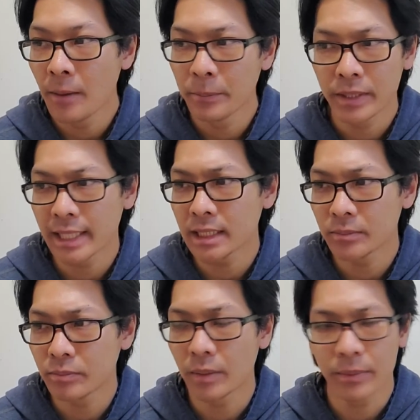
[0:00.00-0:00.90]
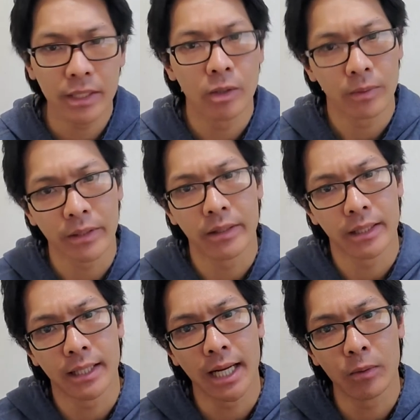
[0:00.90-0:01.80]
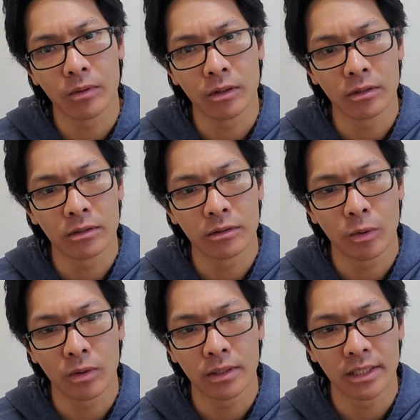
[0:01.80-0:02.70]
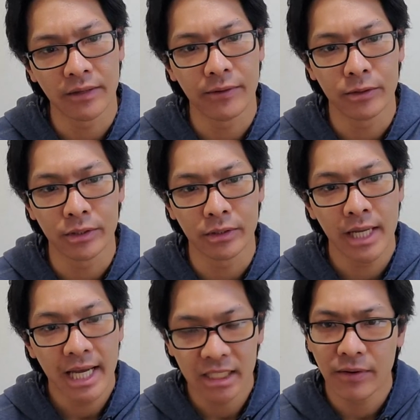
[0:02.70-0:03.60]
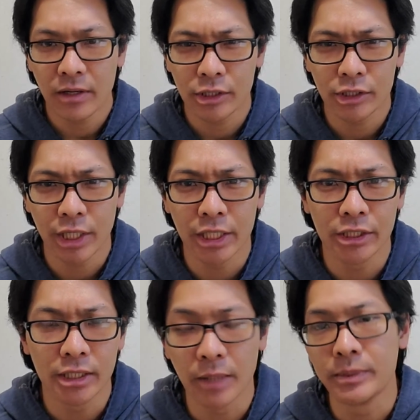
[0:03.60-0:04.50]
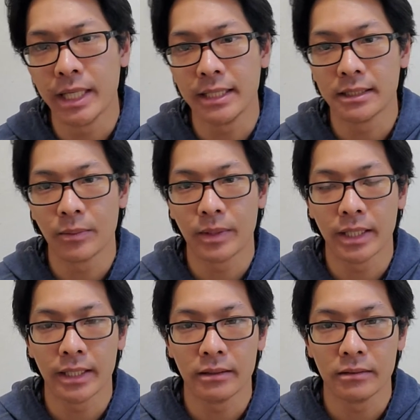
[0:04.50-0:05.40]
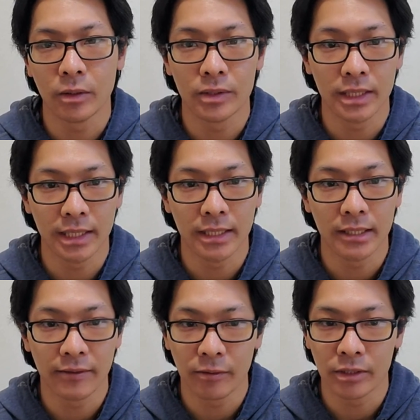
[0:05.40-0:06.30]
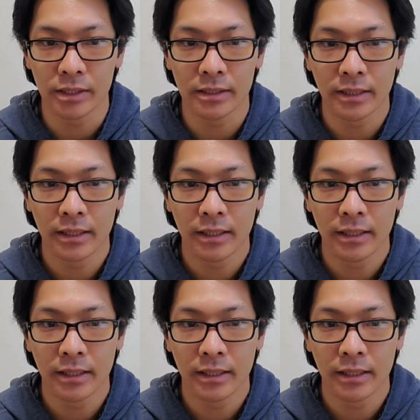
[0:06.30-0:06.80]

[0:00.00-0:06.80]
But that's probably the only thing that I would look towards in the future, as far as changing, updating something, and noticing a difference.